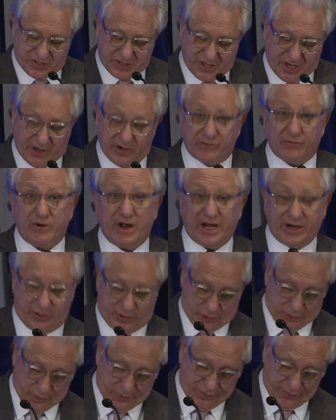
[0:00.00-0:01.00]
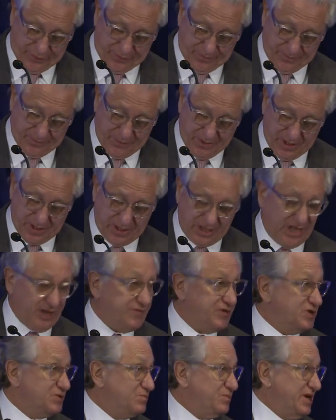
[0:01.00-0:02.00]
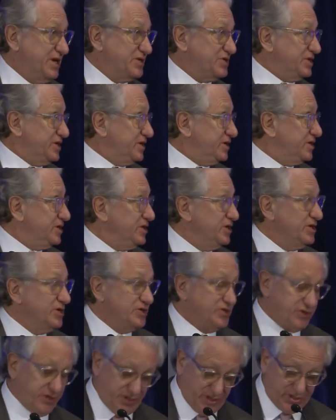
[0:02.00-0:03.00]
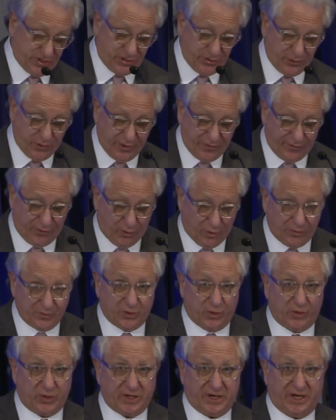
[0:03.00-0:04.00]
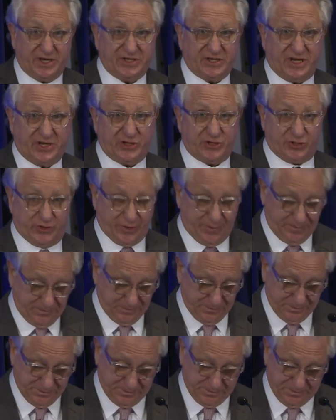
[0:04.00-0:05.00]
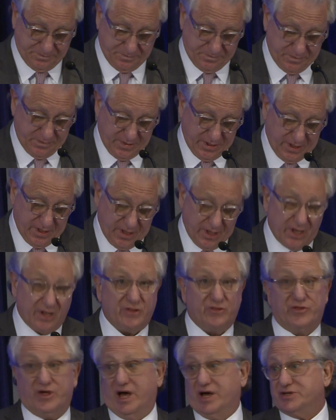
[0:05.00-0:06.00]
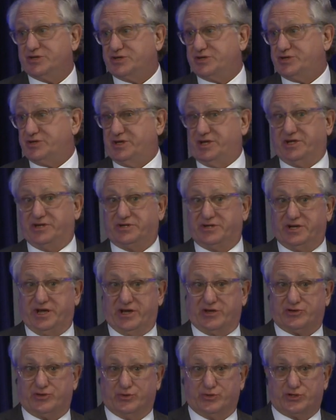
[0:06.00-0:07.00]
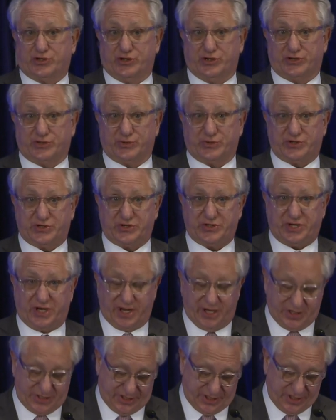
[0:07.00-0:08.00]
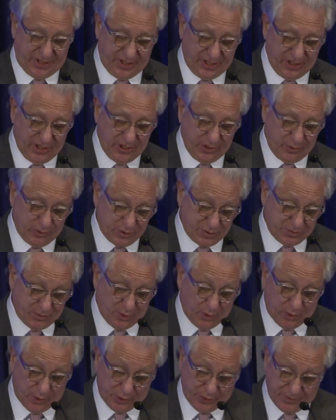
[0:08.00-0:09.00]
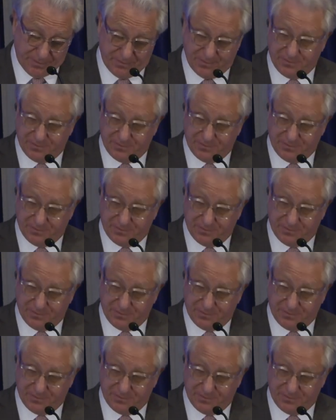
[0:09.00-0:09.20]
son Randolph gave his blessing to this newly formed organization. Thus, the International Churchill Society was born.